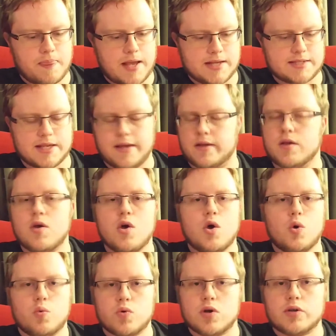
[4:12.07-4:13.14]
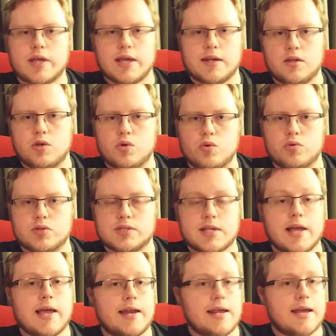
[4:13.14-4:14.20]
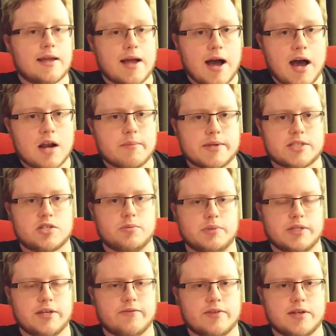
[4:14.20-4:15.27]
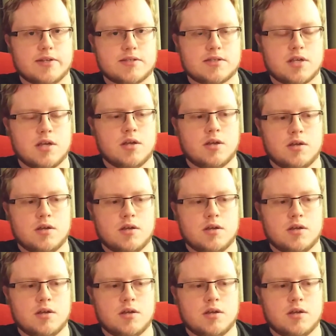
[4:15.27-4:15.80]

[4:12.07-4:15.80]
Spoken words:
I say, well, can you cite any economists who believe this?